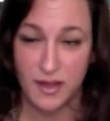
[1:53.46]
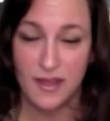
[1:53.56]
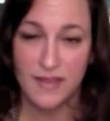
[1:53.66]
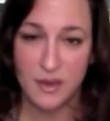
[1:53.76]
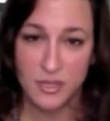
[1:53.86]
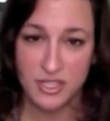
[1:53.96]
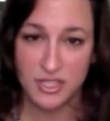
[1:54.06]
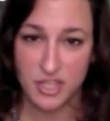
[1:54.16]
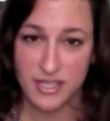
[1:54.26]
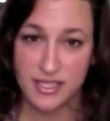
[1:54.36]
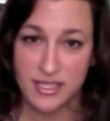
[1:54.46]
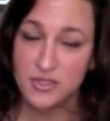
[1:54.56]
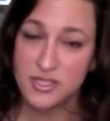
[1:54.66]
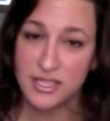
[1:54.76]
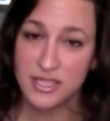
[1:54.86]
Then we suggest that you
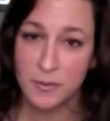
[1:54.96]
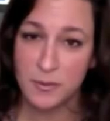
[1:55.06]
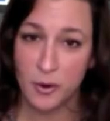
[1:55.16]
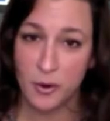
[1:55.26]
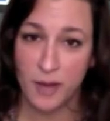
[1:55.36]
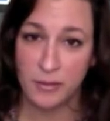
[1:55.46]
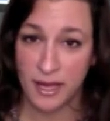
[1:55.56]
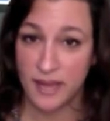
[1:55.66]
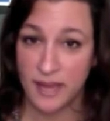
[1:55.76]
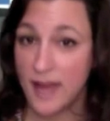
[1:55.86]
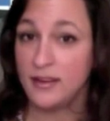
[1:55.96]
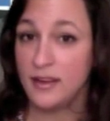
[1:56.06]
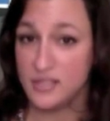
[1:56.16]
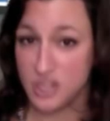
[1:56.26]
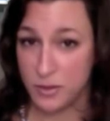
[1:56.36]
just keep a program like that,
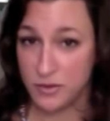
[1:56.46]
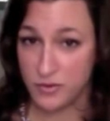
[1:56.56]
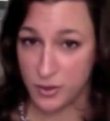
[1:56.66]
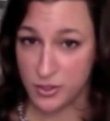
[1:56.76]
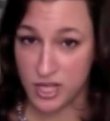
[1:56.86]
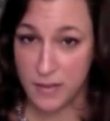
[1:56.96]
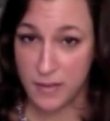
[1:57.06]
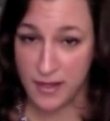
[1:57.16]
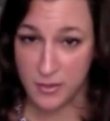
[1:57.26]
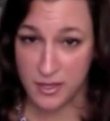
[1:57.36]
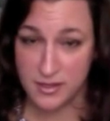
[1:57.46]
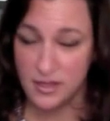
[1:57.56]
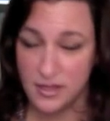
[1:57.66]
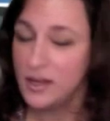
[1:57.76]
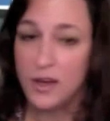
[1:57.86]
Adobe Photoshop
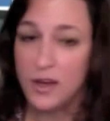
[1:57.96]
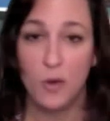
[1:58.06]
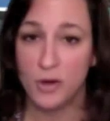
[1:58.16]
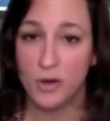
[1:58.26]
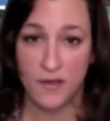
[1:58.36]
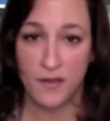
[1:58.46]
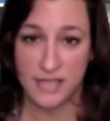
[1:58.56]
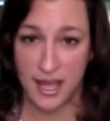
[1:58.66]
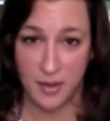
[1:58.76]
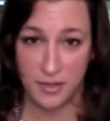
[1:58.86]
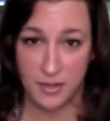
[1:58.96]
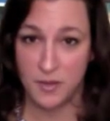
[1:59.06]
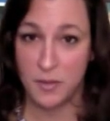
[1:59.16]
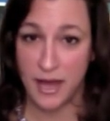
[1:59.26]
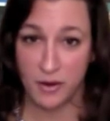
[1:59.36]
Elements, open all the time in
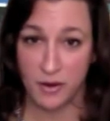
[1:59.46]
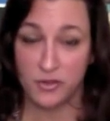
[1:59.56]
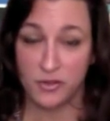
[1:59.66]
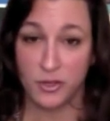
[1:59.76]
the background of your